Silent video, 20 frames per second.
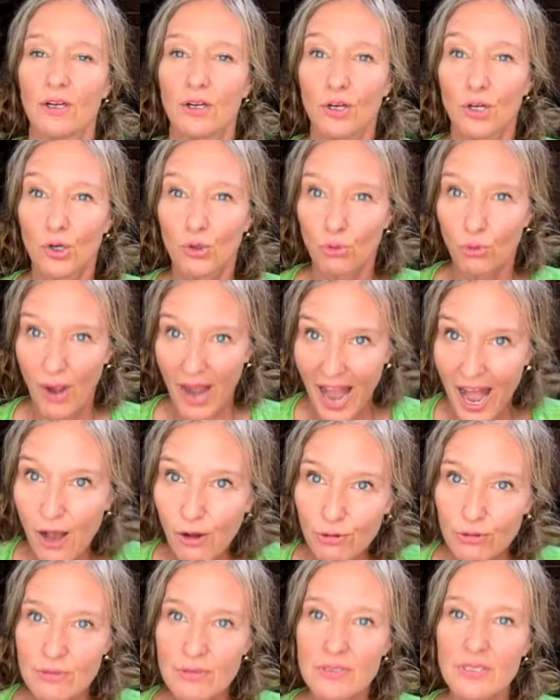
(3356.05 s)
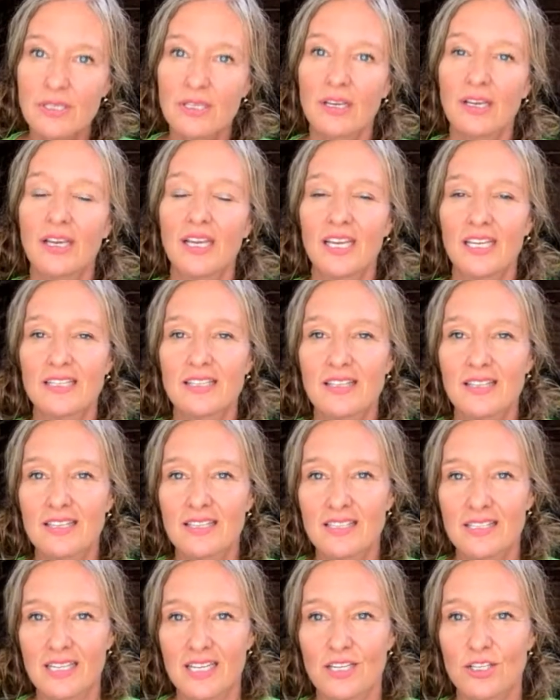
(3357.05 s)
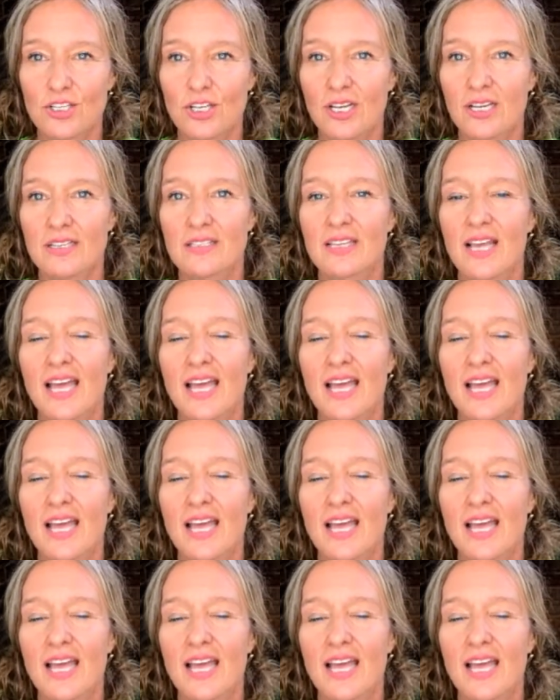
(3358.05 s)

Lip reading: ground into these teachings